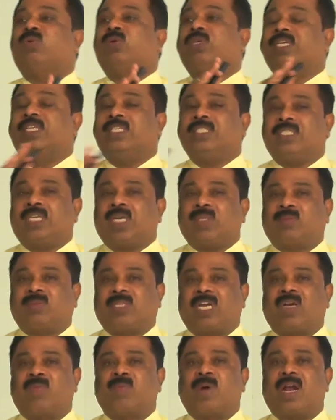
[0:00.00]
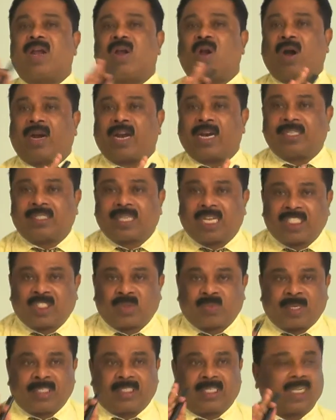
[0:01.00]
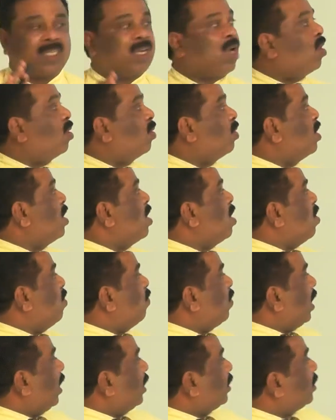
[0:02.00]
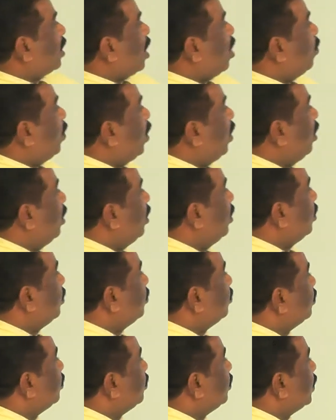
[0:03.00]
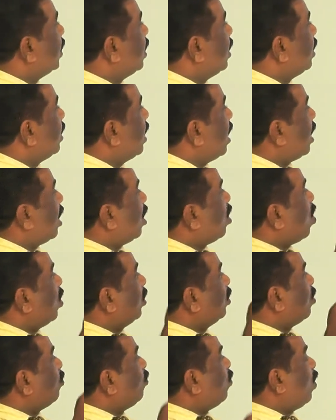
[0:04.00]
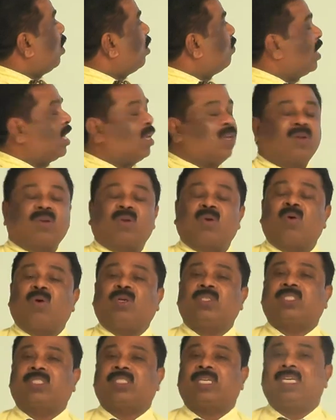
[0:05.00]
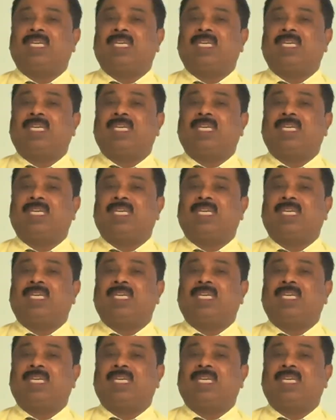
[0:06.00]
income statement, not an suspense account. For example, error on the following, closing